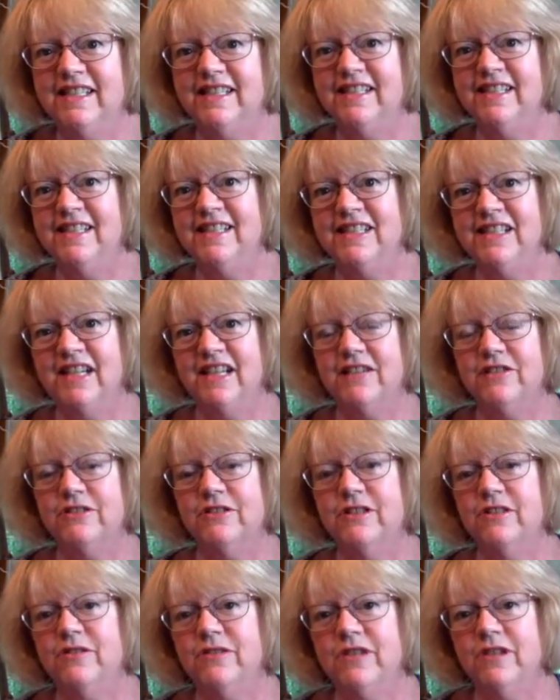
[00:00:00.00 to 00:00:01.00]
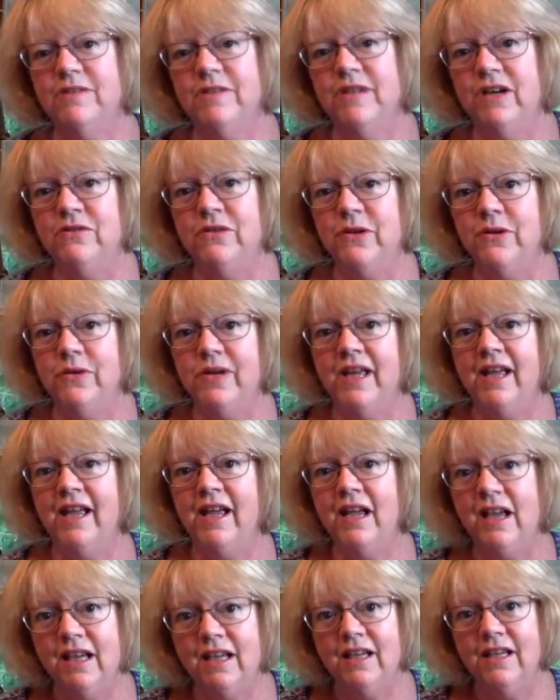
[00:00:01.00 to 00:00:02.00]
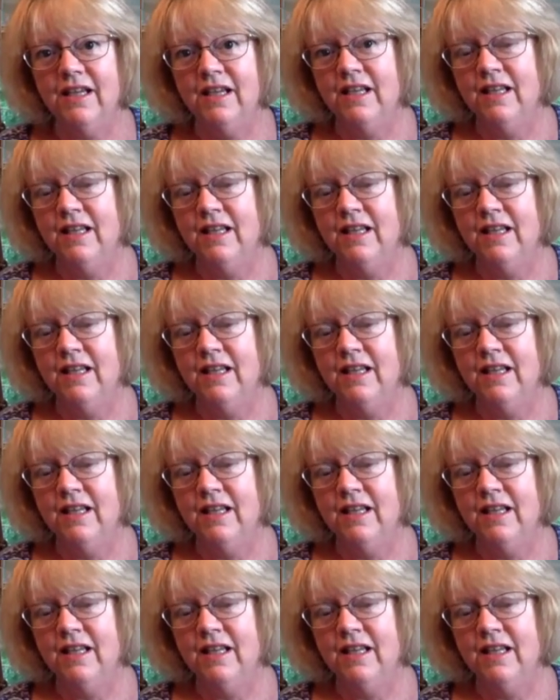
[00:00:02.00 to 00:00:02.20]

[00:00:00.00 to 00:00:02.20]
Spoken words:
Things actually have come out okay.